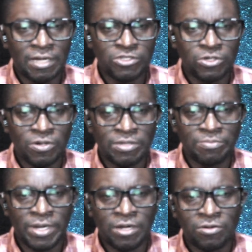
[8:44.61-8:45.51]
I talked
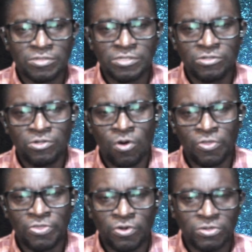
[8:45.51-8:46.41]
about
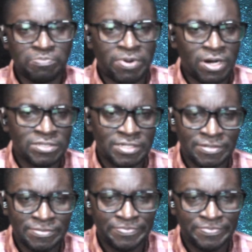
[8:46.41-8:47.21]
your thought pattern.